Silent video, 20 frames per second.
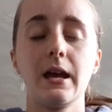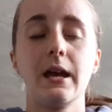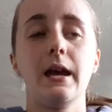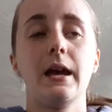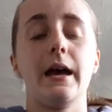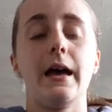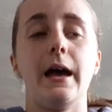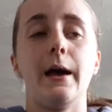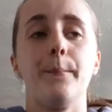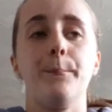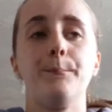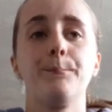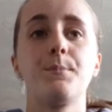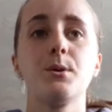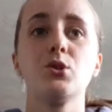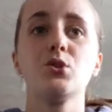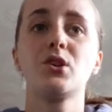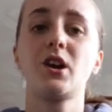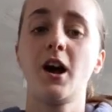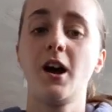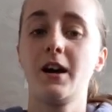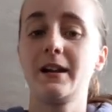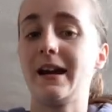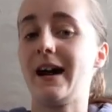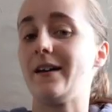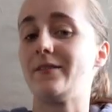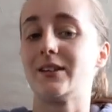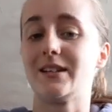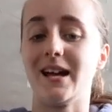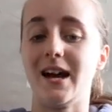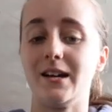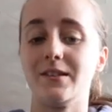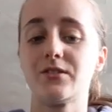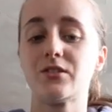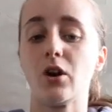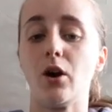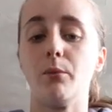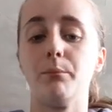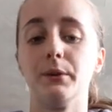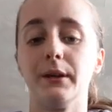but you can't have a nice
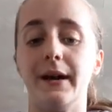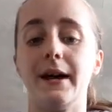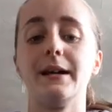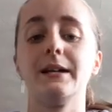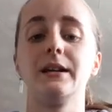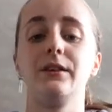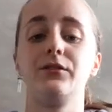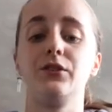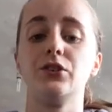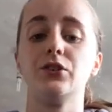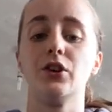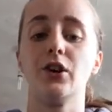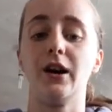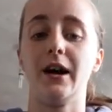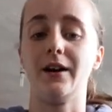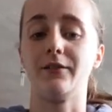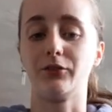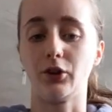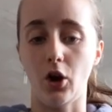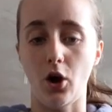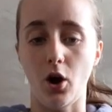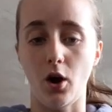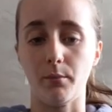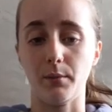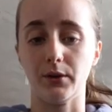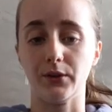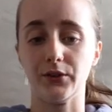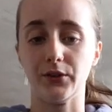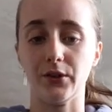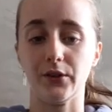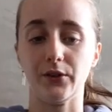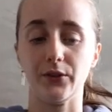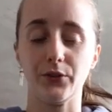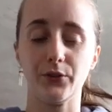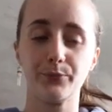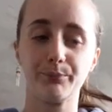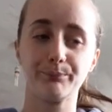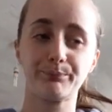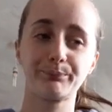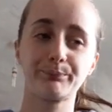top line if you don't have core muscles.
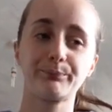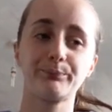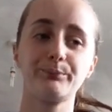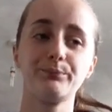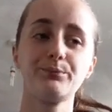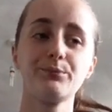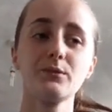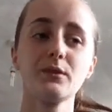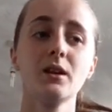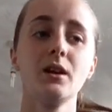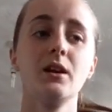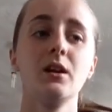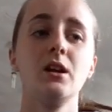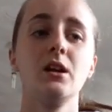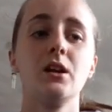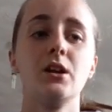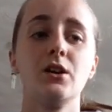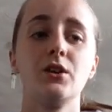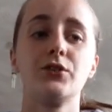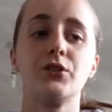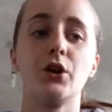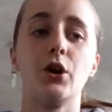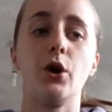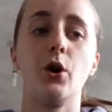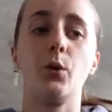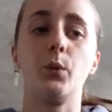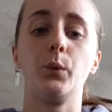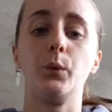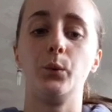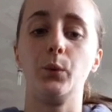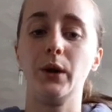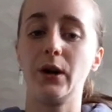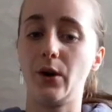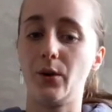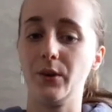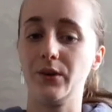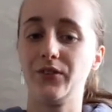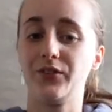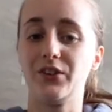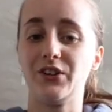So we
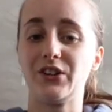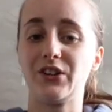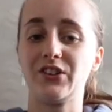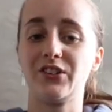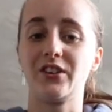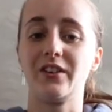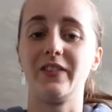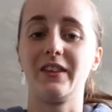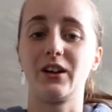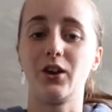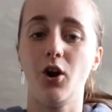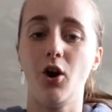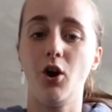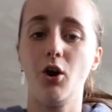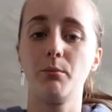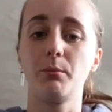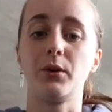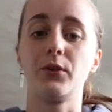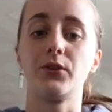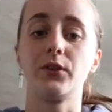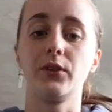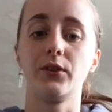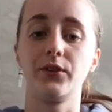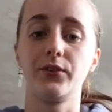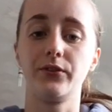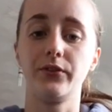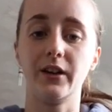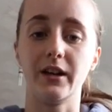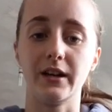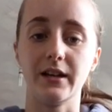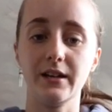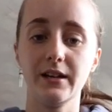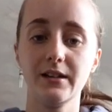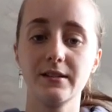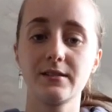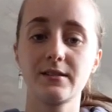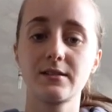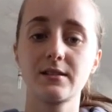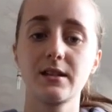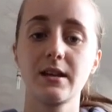always focus on the core muscles
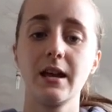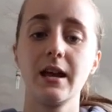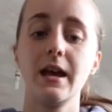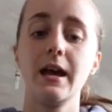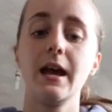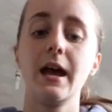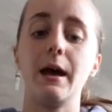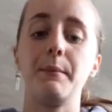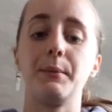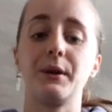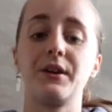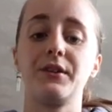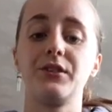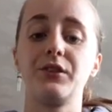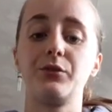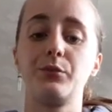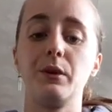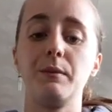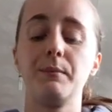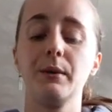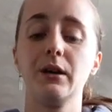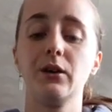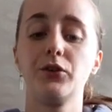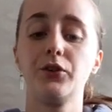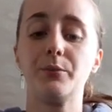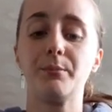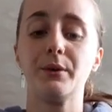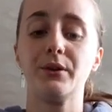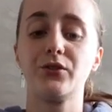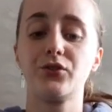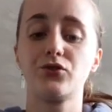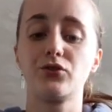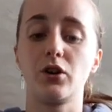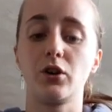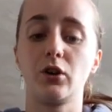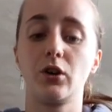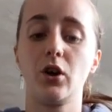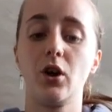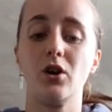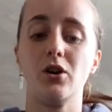first, because if we build up a strong
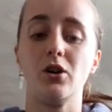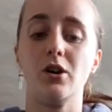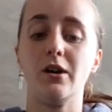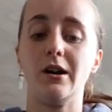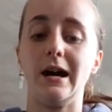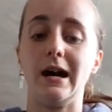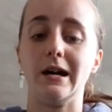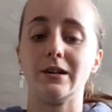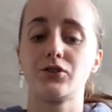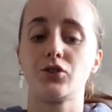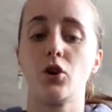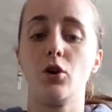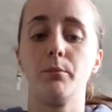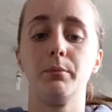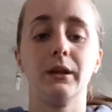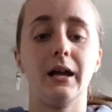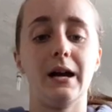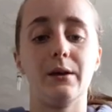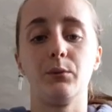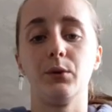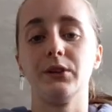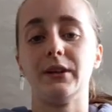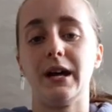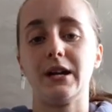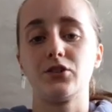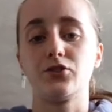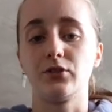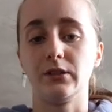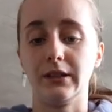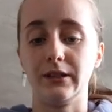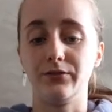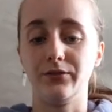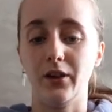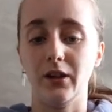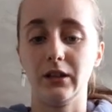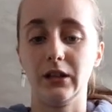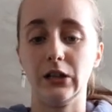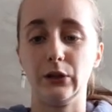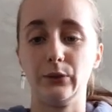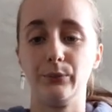core, our top line will naturally follow.